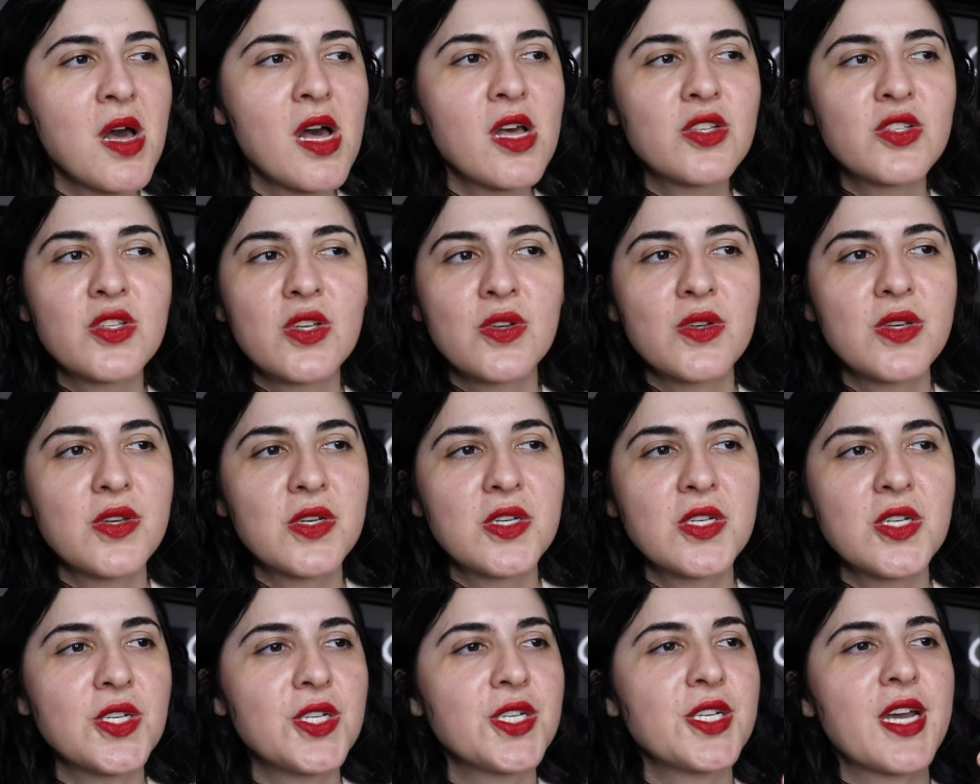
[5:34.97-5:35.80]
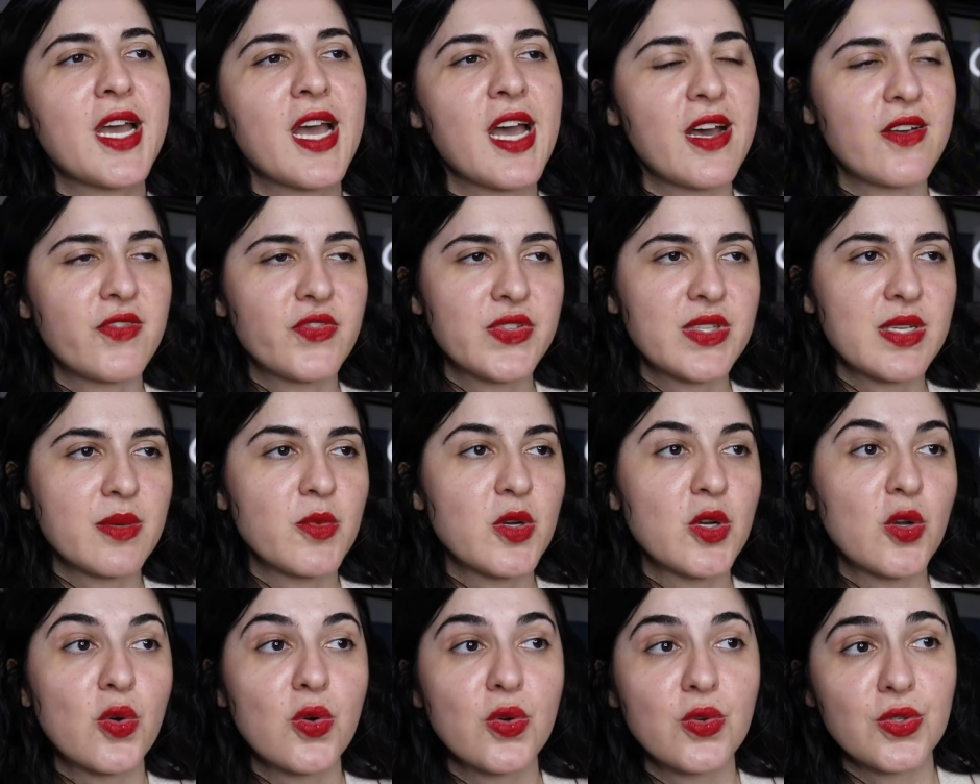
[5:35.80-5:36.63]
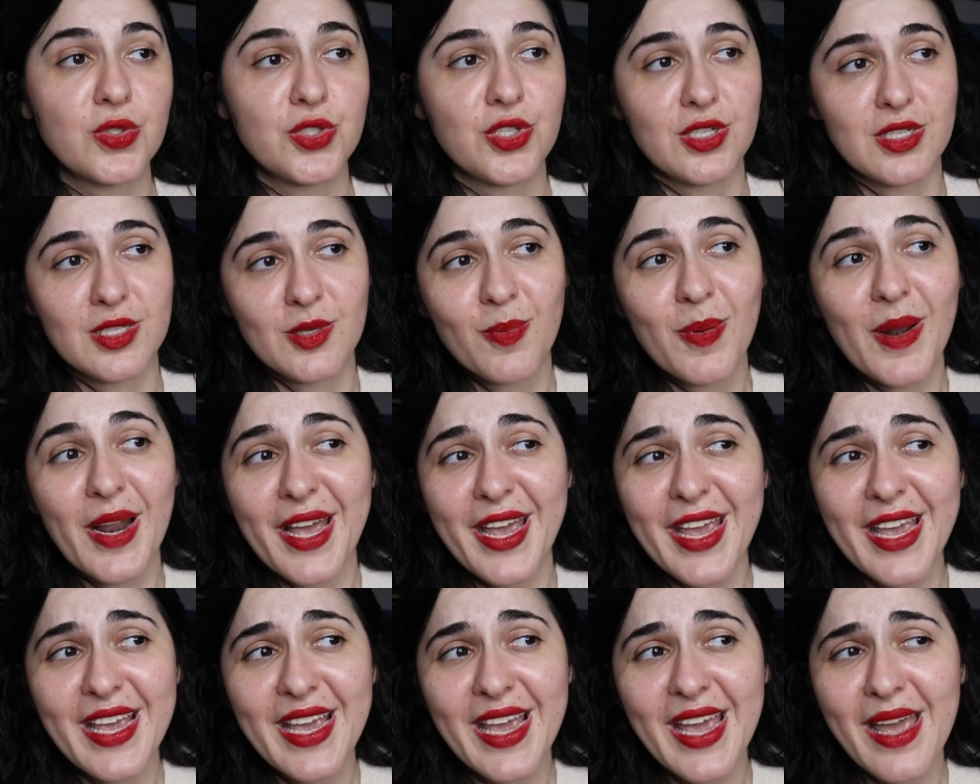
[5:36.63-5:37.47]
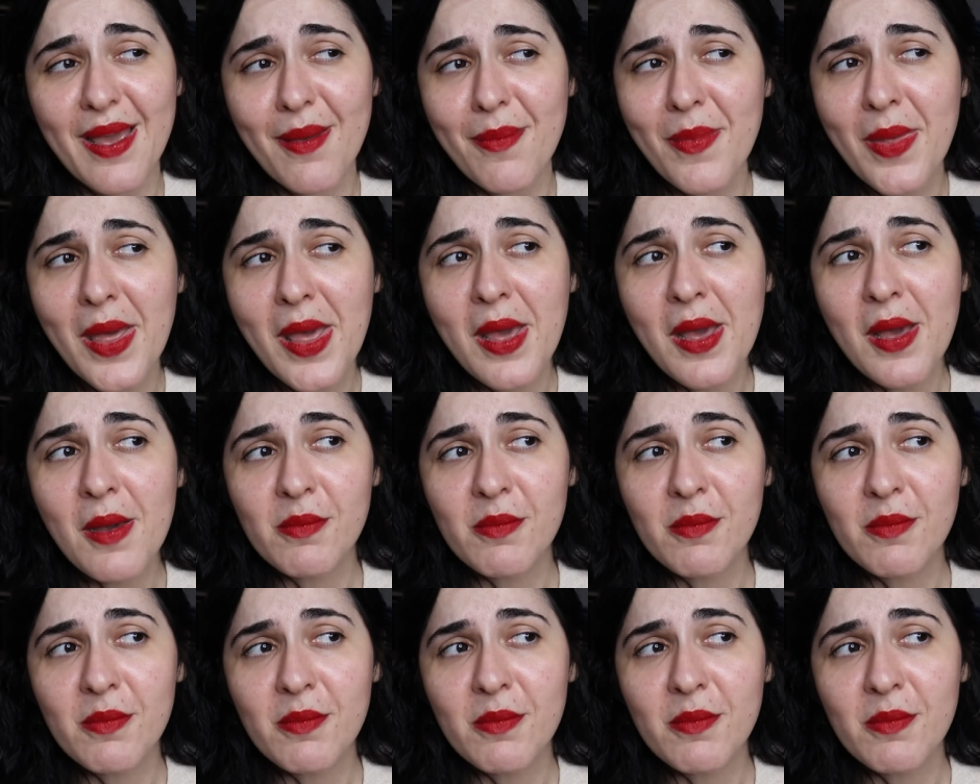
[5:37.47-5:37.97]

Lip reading: So you could have someone gorgeous playing him,